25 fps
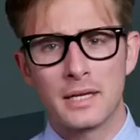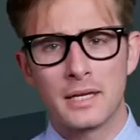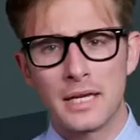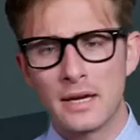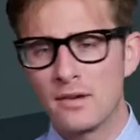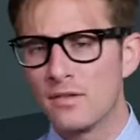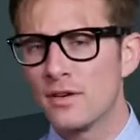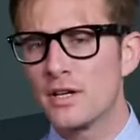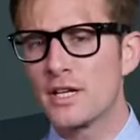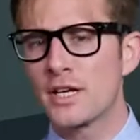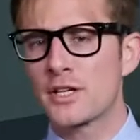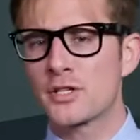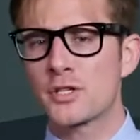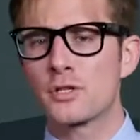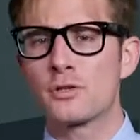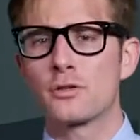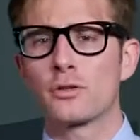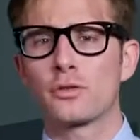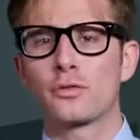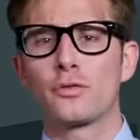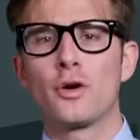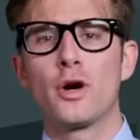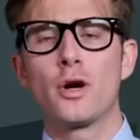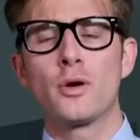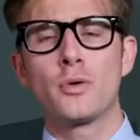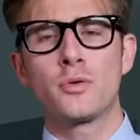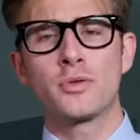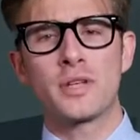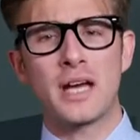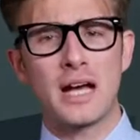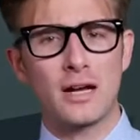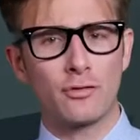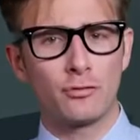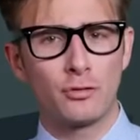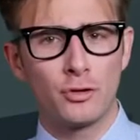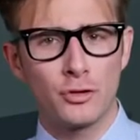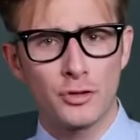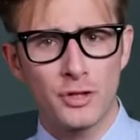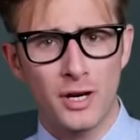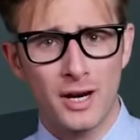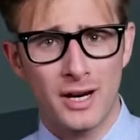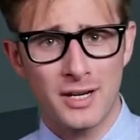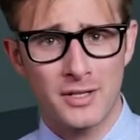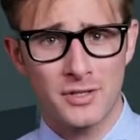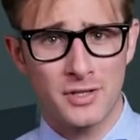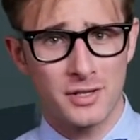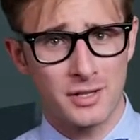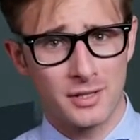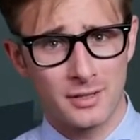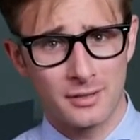Iridescent-throned
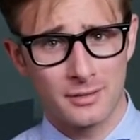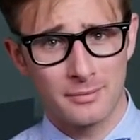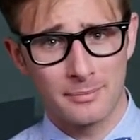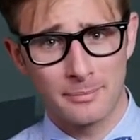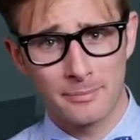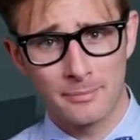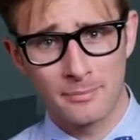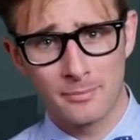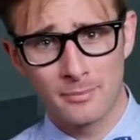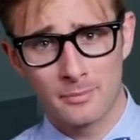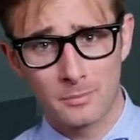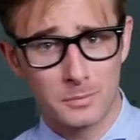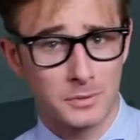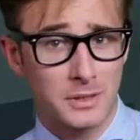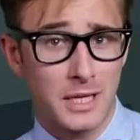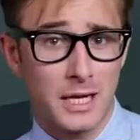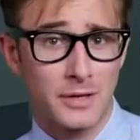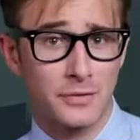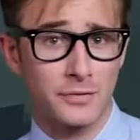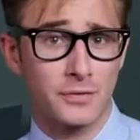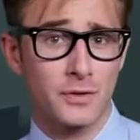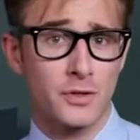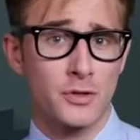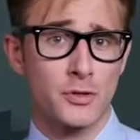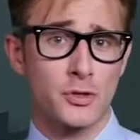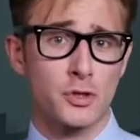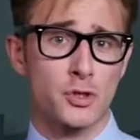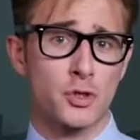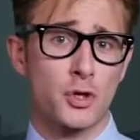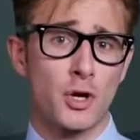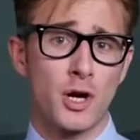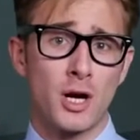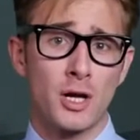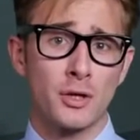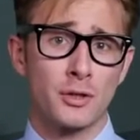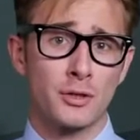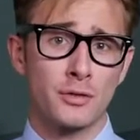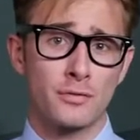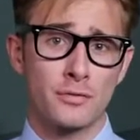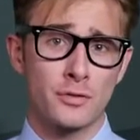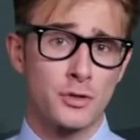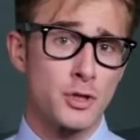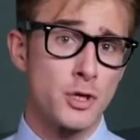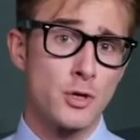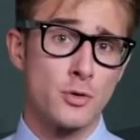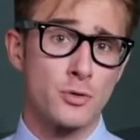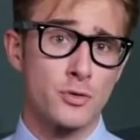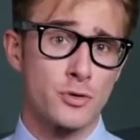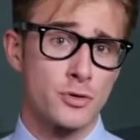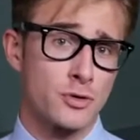Aphrodite, deathless child of
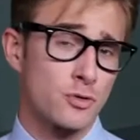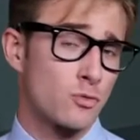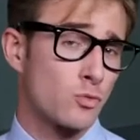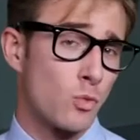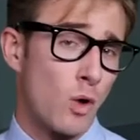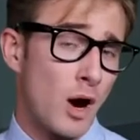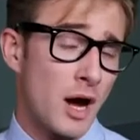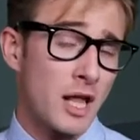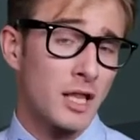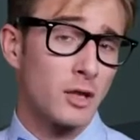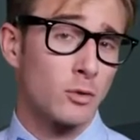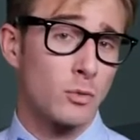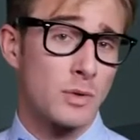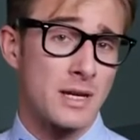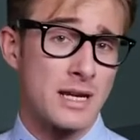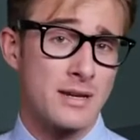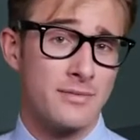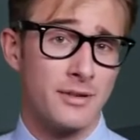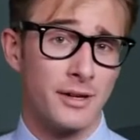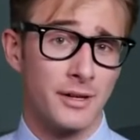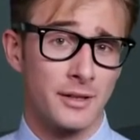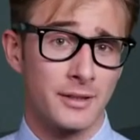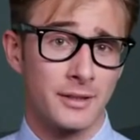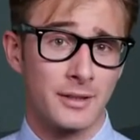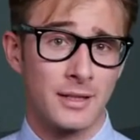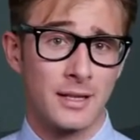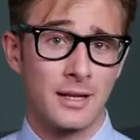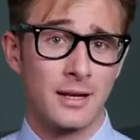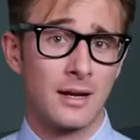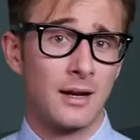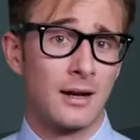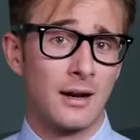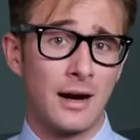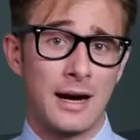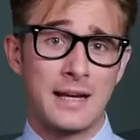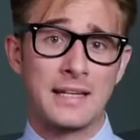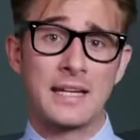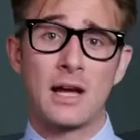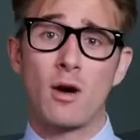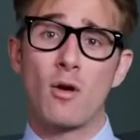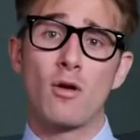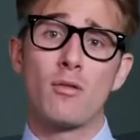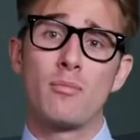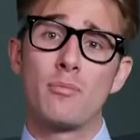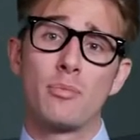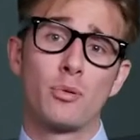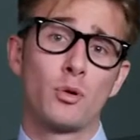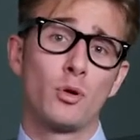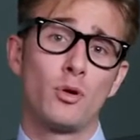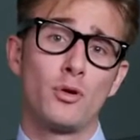Zeus, wile-weaver, I now
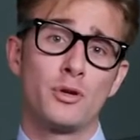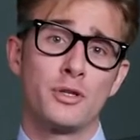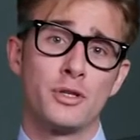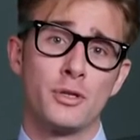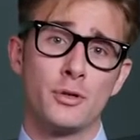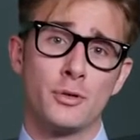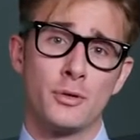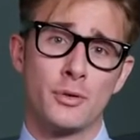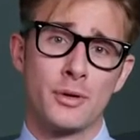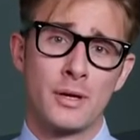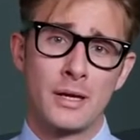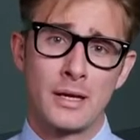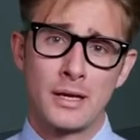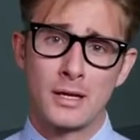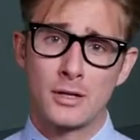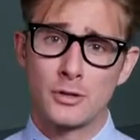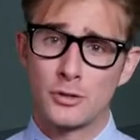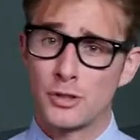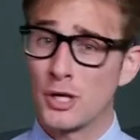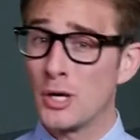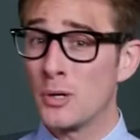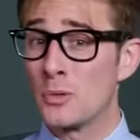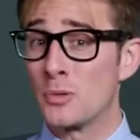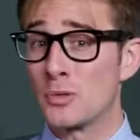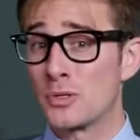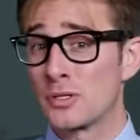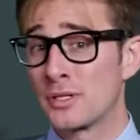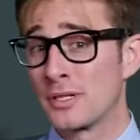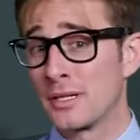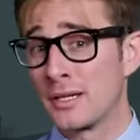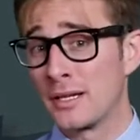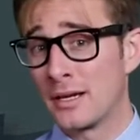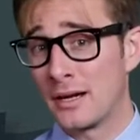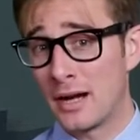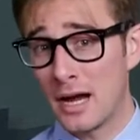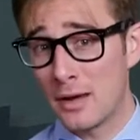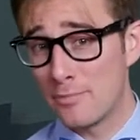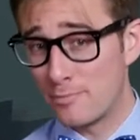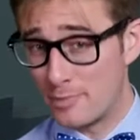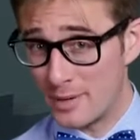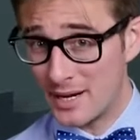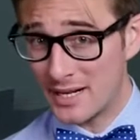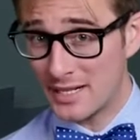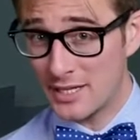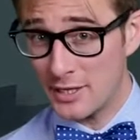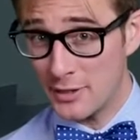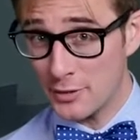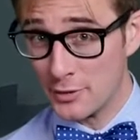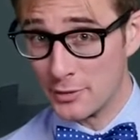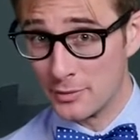implore you, don't, I
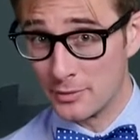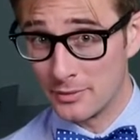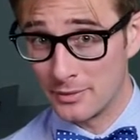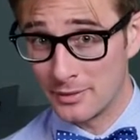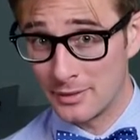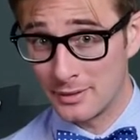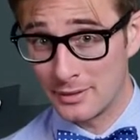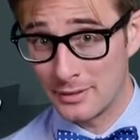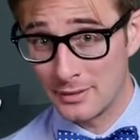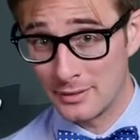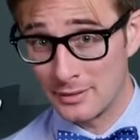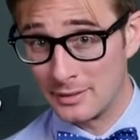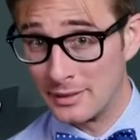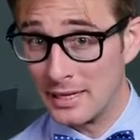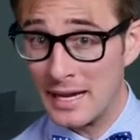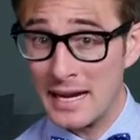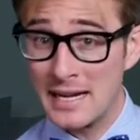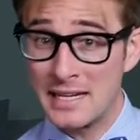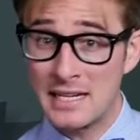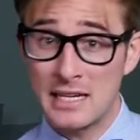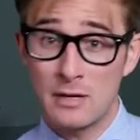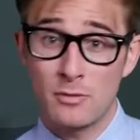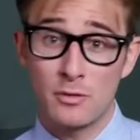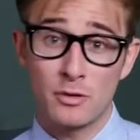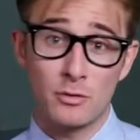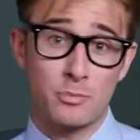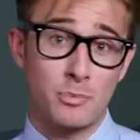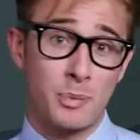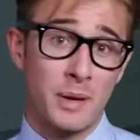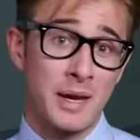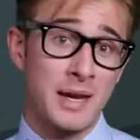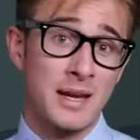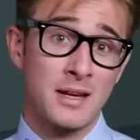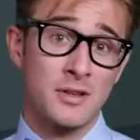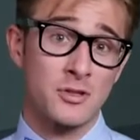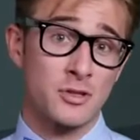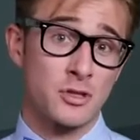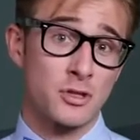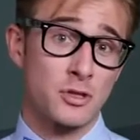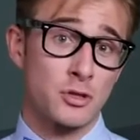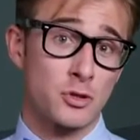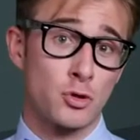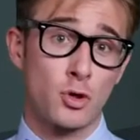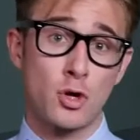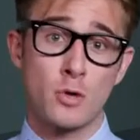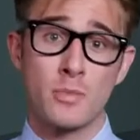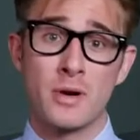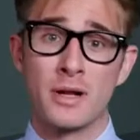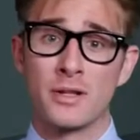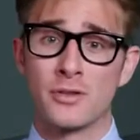beg you, lady with pains and
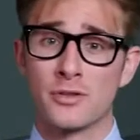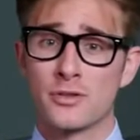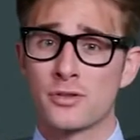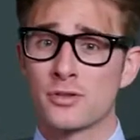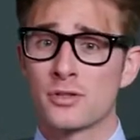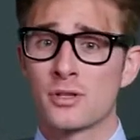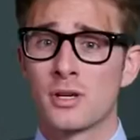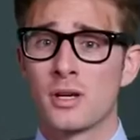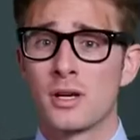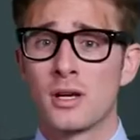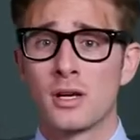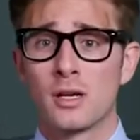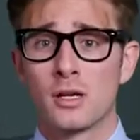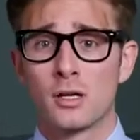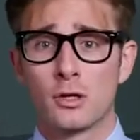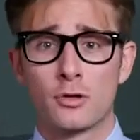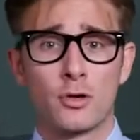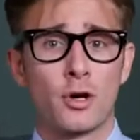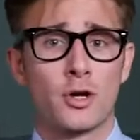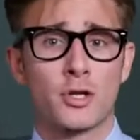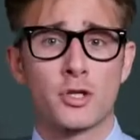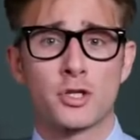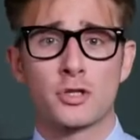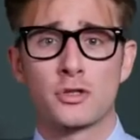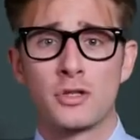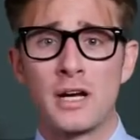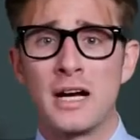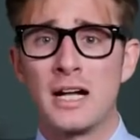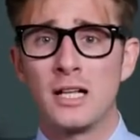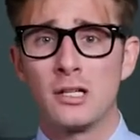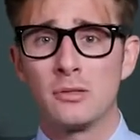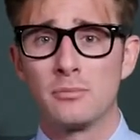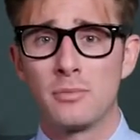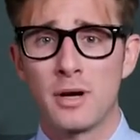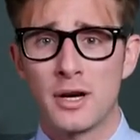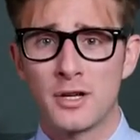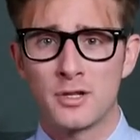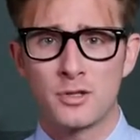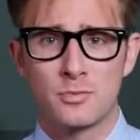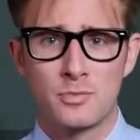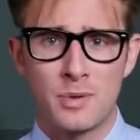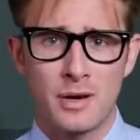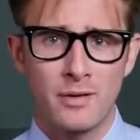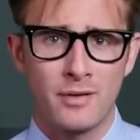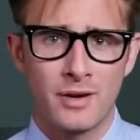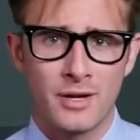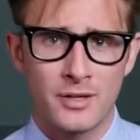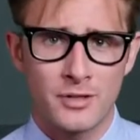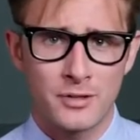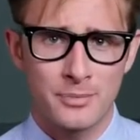torments, crush down my
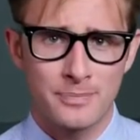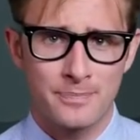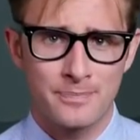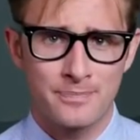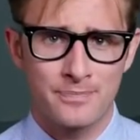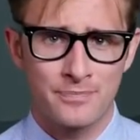spirit.